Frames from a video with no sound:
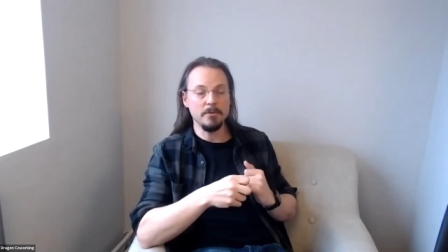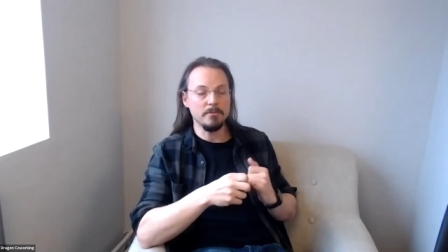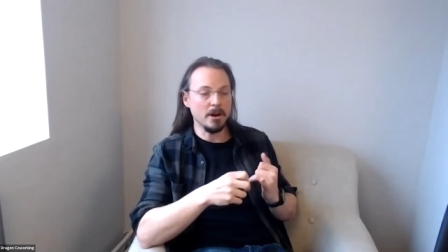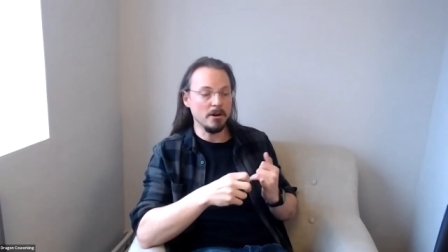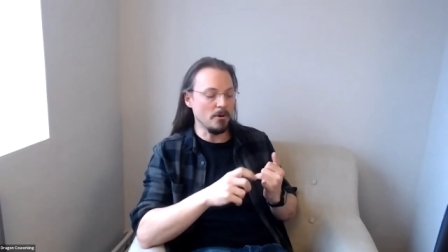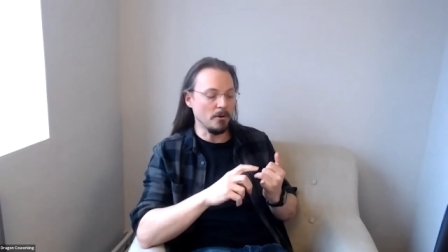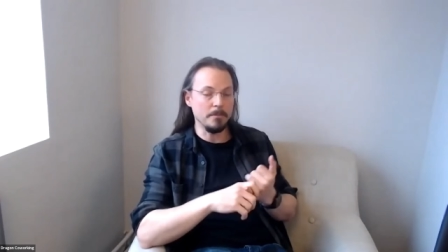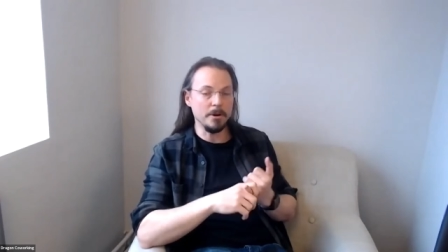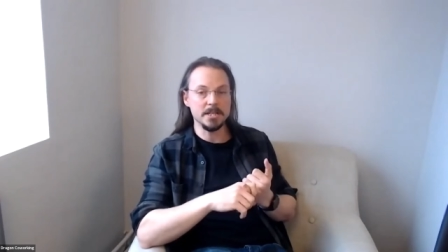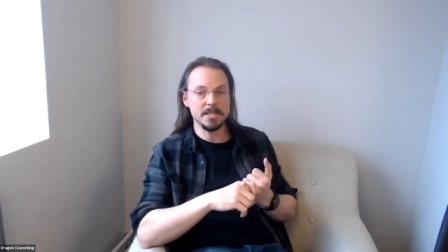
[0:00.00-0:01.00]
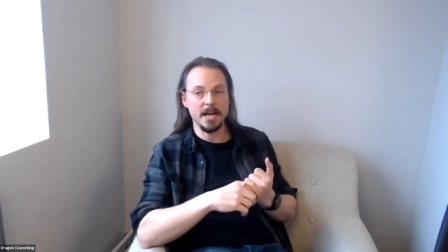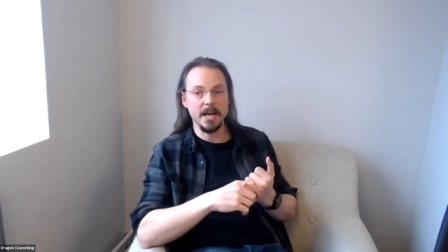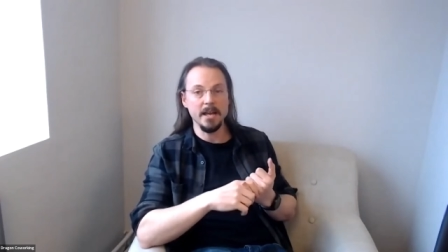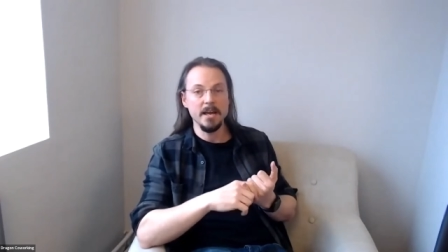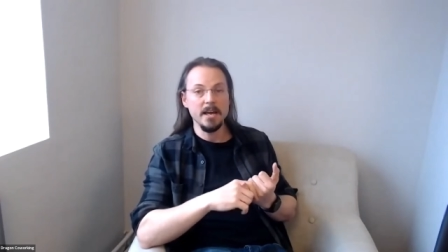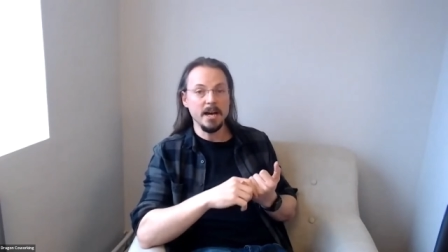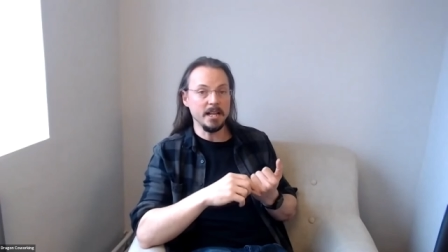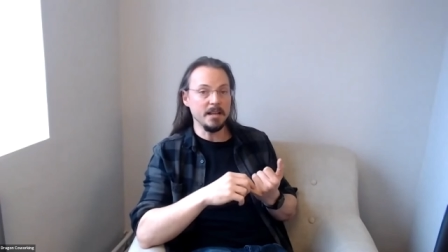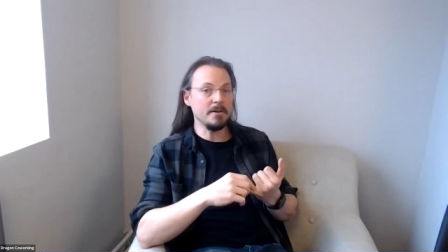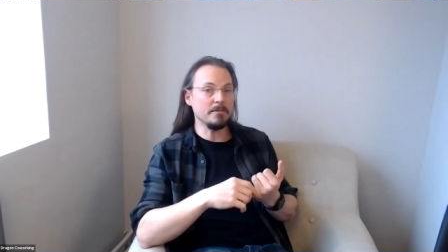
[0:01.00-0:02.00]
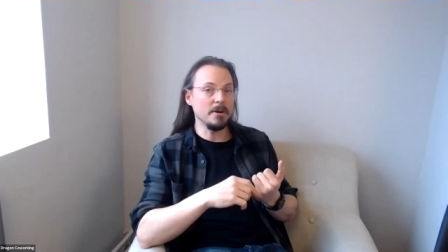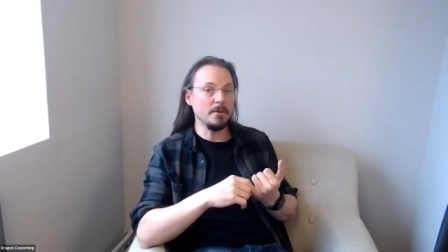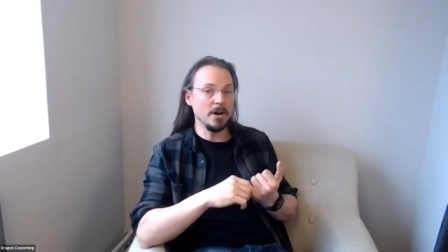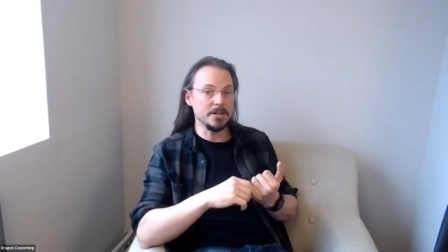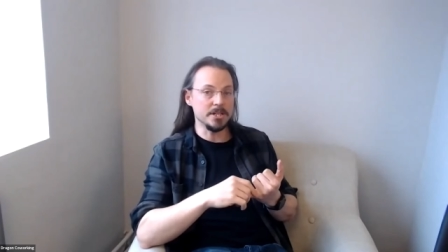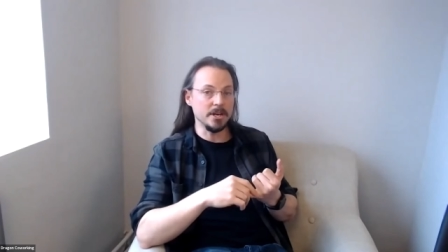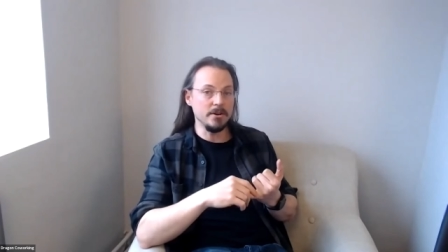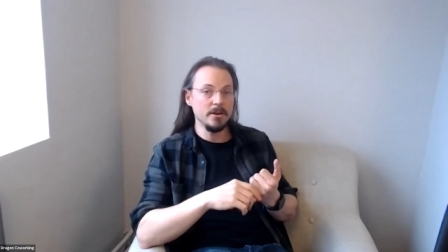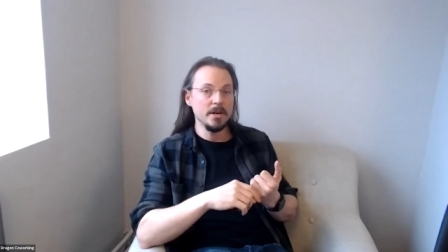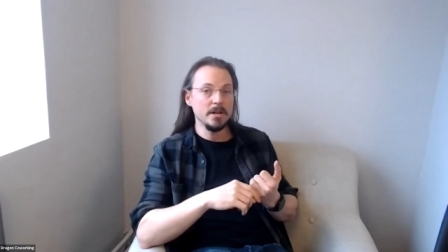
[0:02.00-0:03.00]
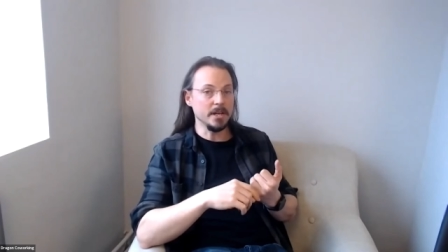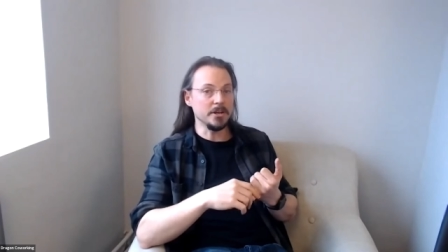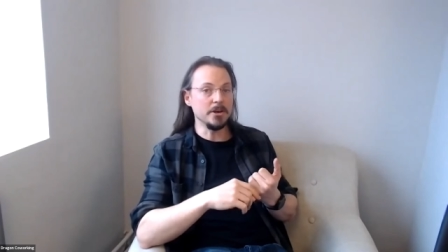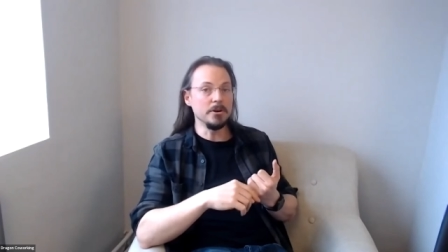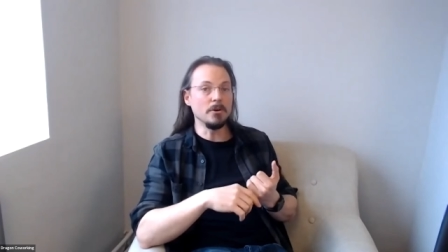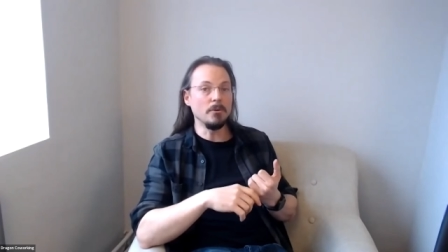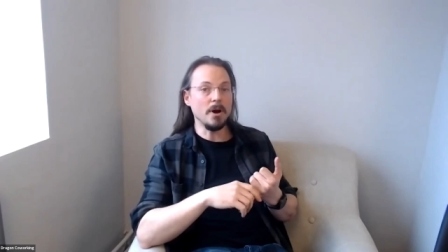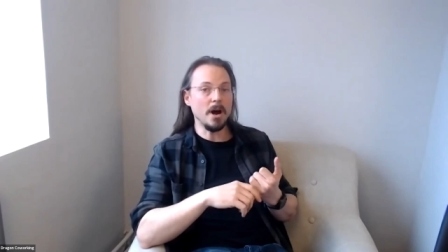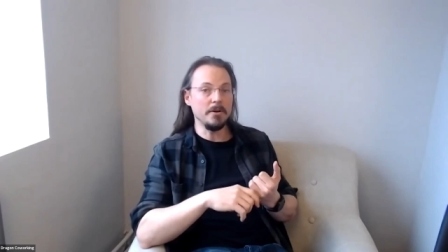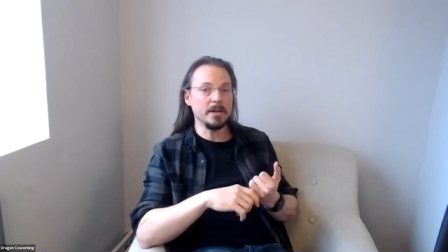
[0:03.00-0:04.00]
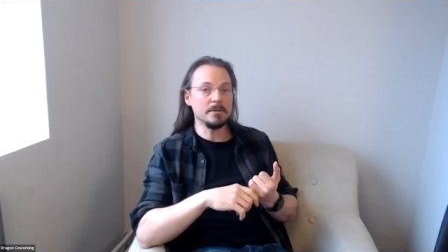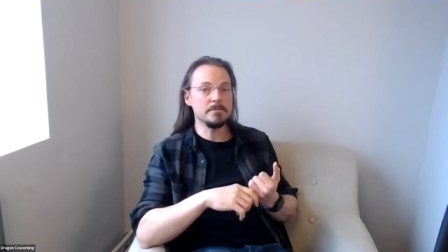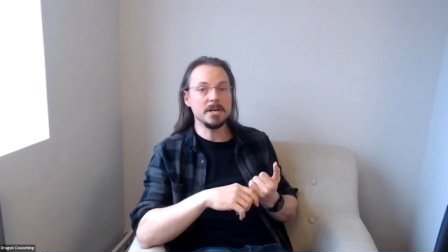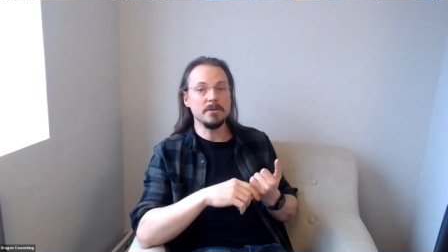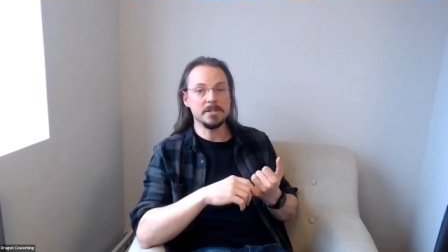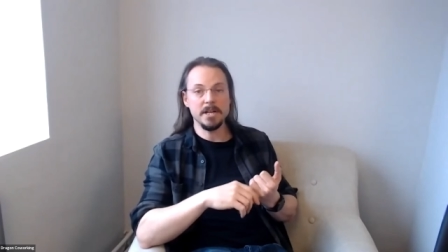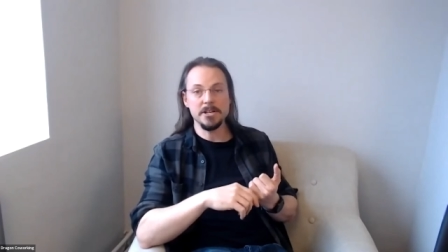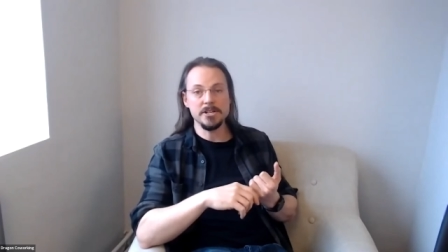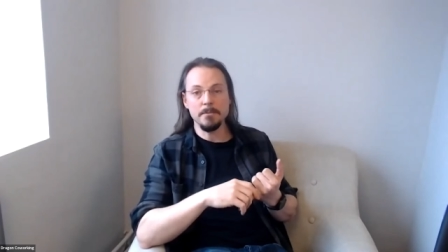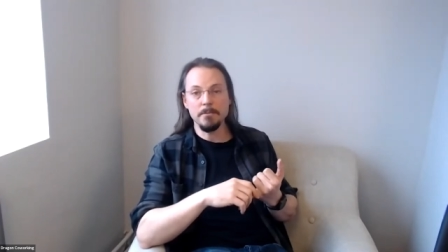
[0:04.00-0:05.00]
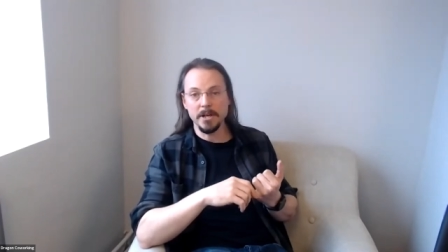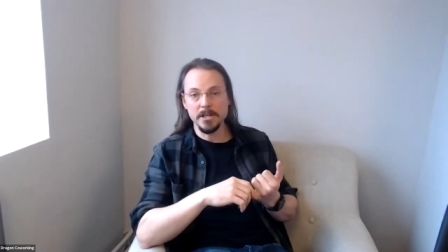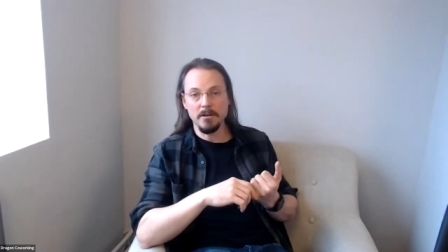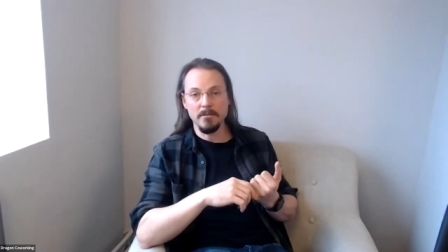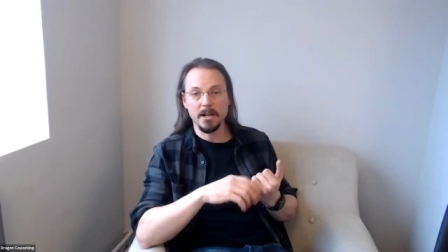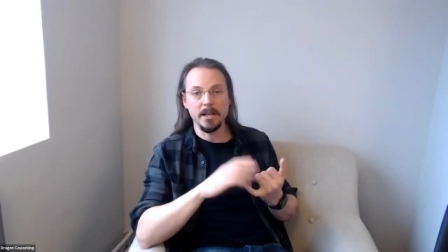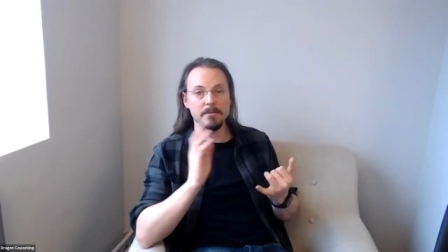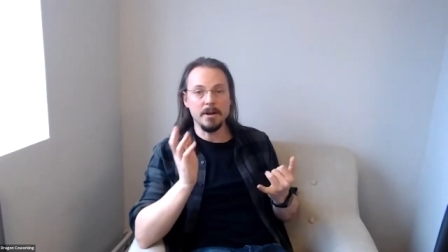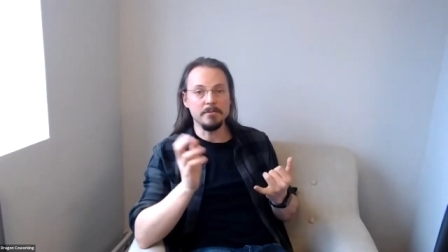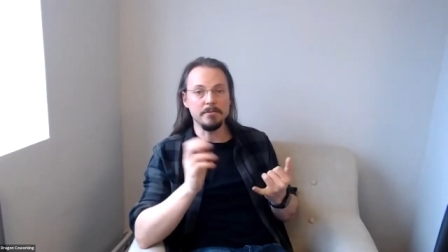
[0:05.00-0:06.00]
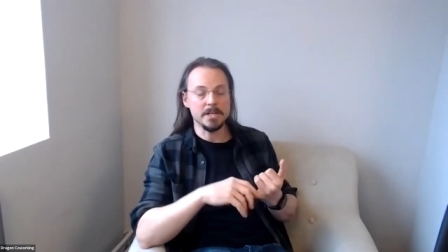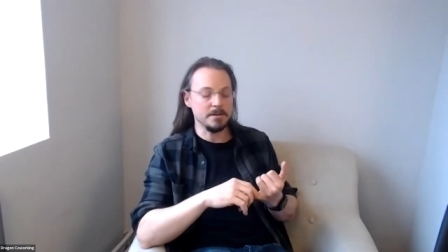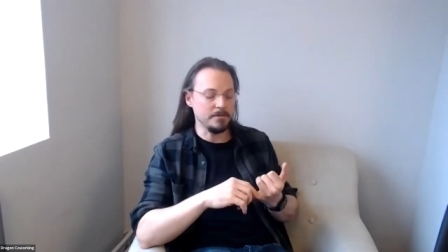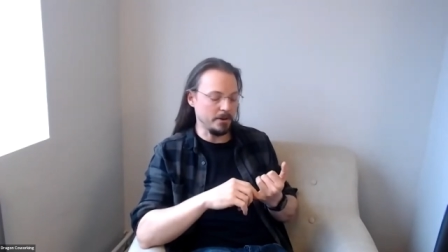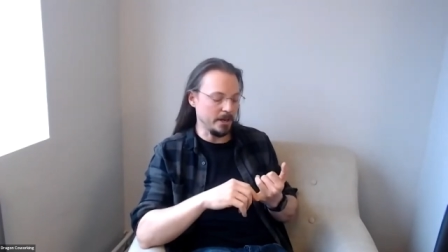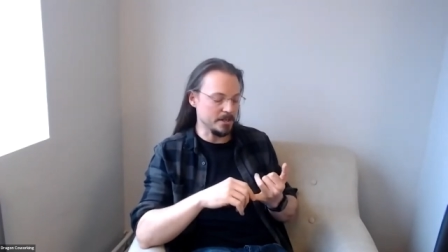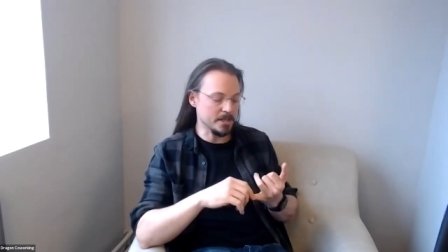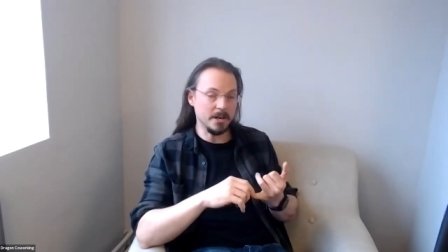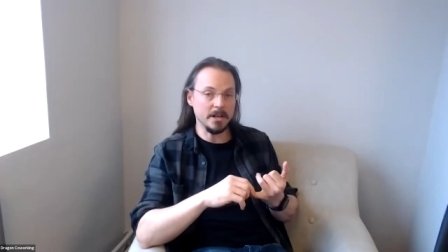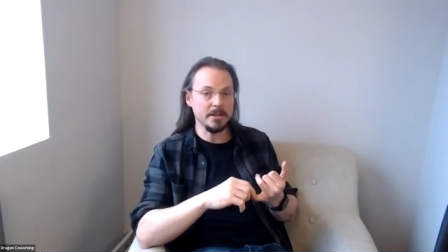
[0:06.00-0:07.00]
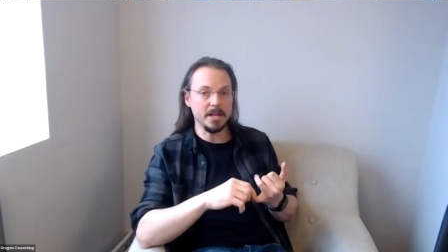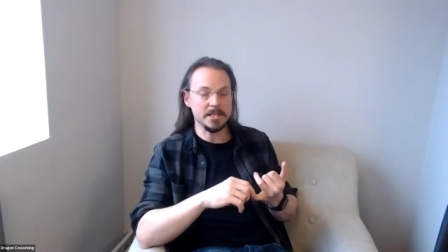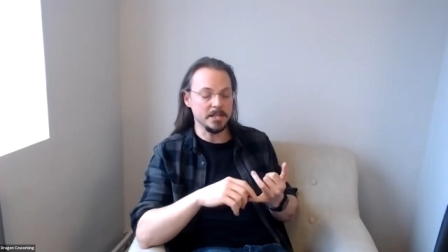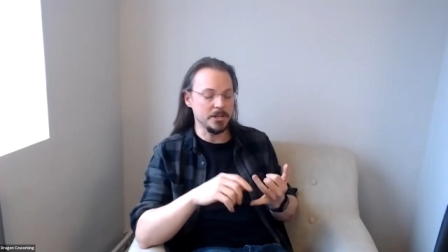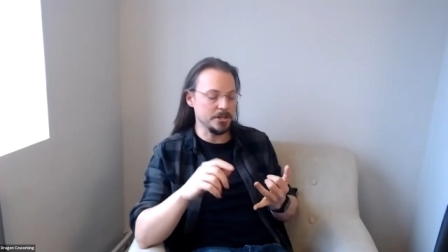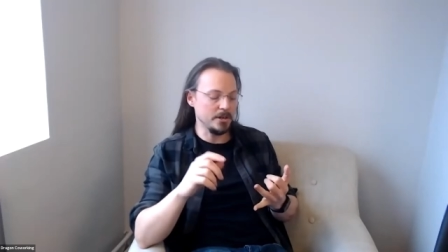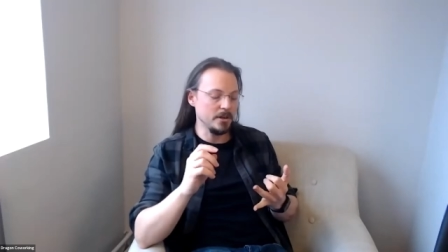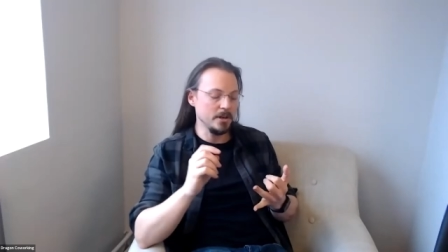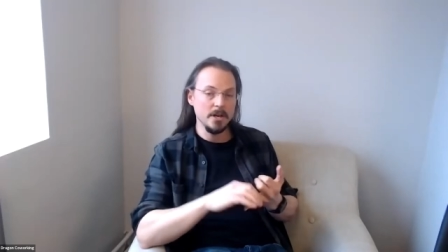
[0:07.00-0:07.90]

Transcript: wrong per se. And if ever it were to, then Google own it themselves and they jump on it directly and fix it for you. So I don't think that's an issue.